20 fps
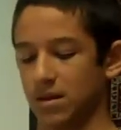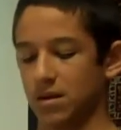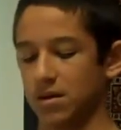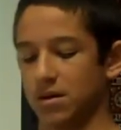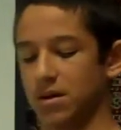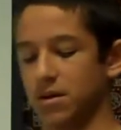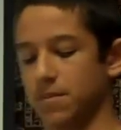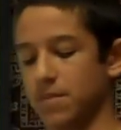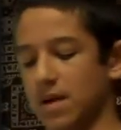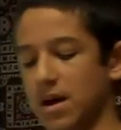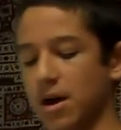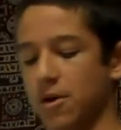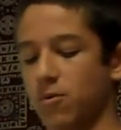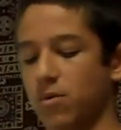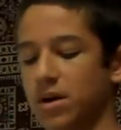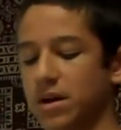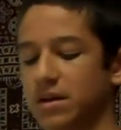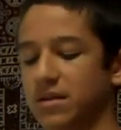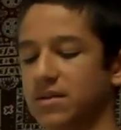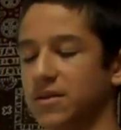Um, I
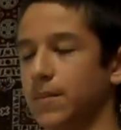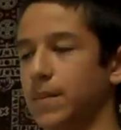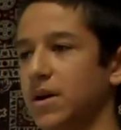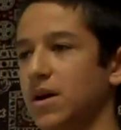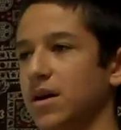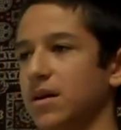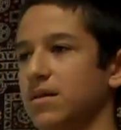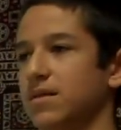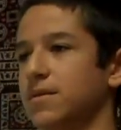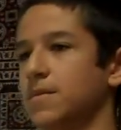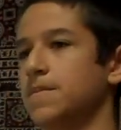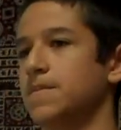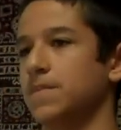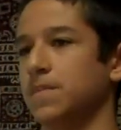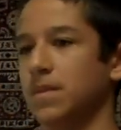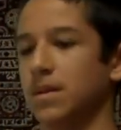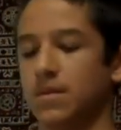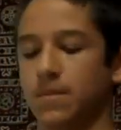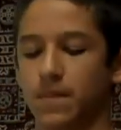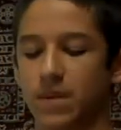wanted to box.
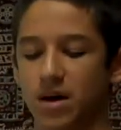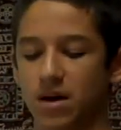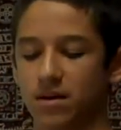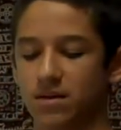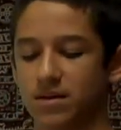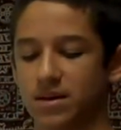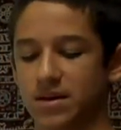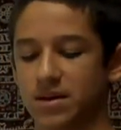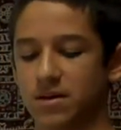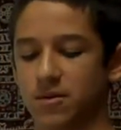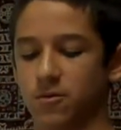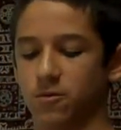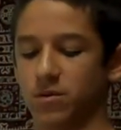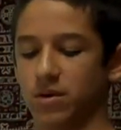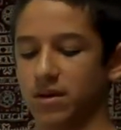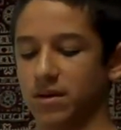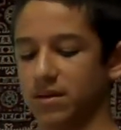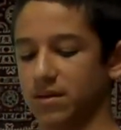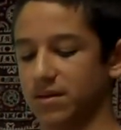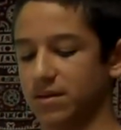Boxing
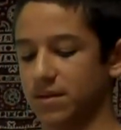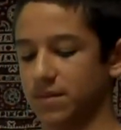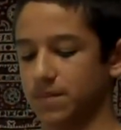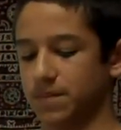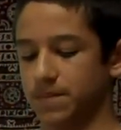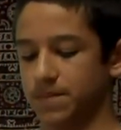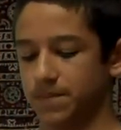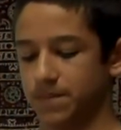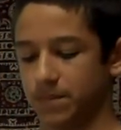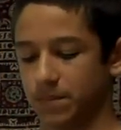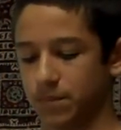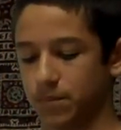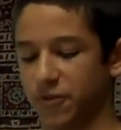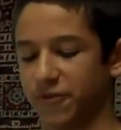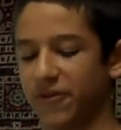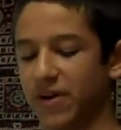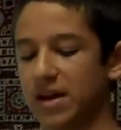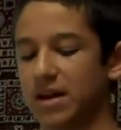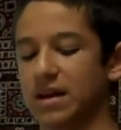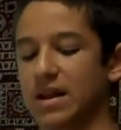was
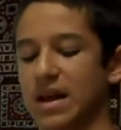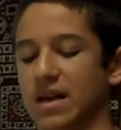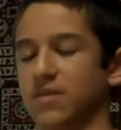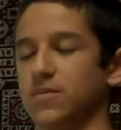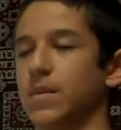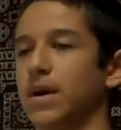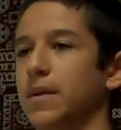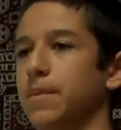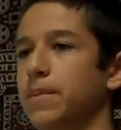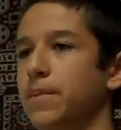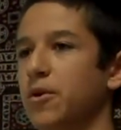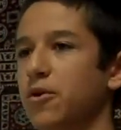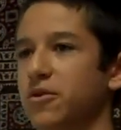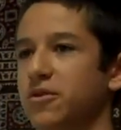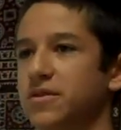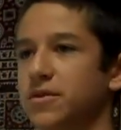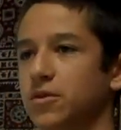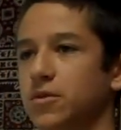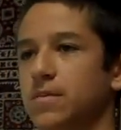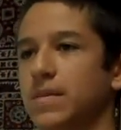provided as my
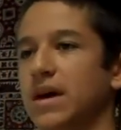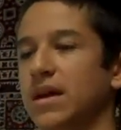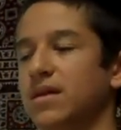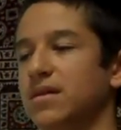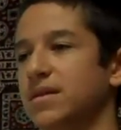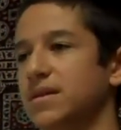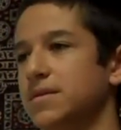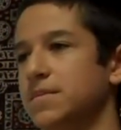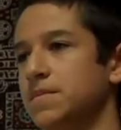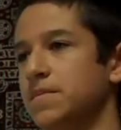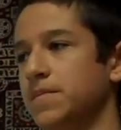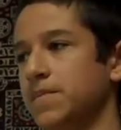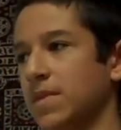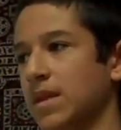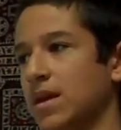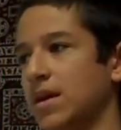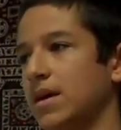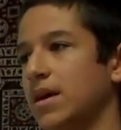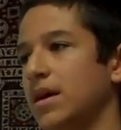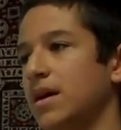personal medicine,
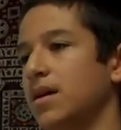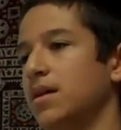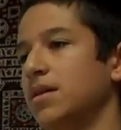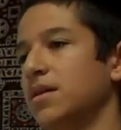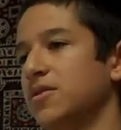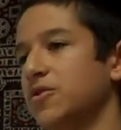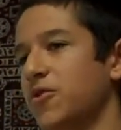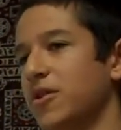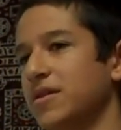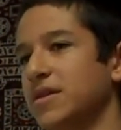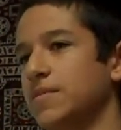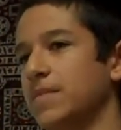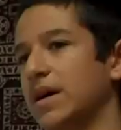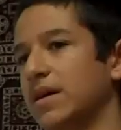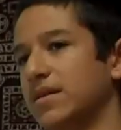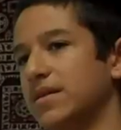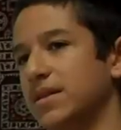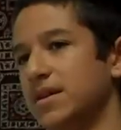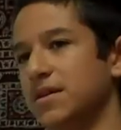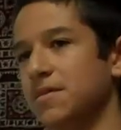and as crazy it
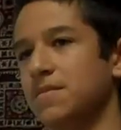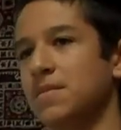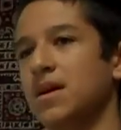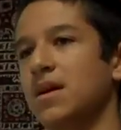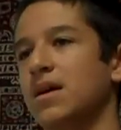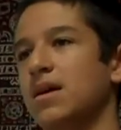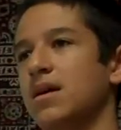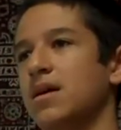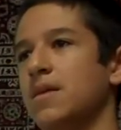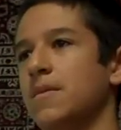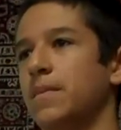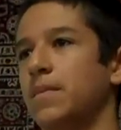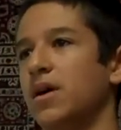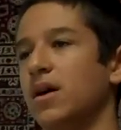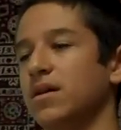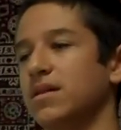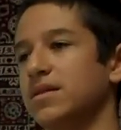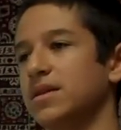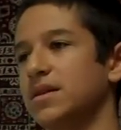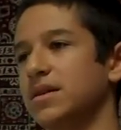might seem,
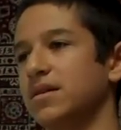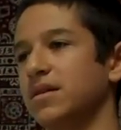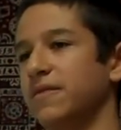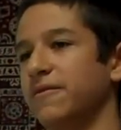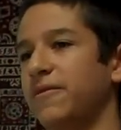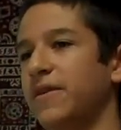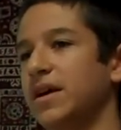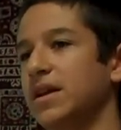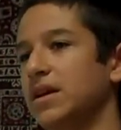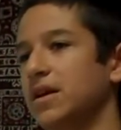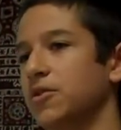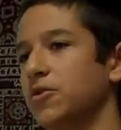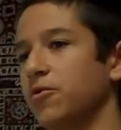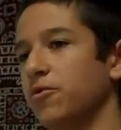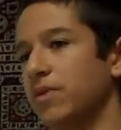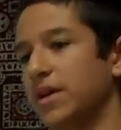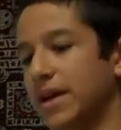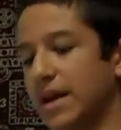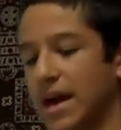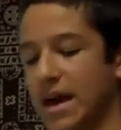boxing and fighting in the
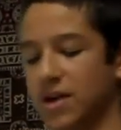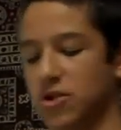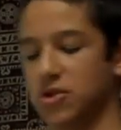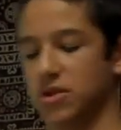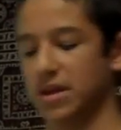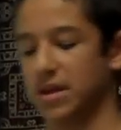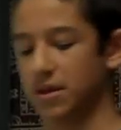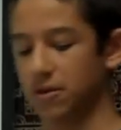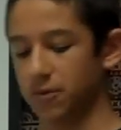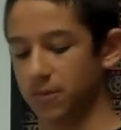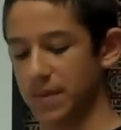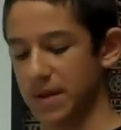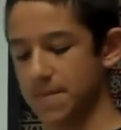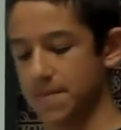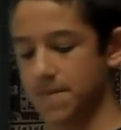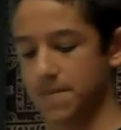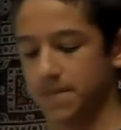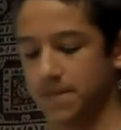ring actually healed me.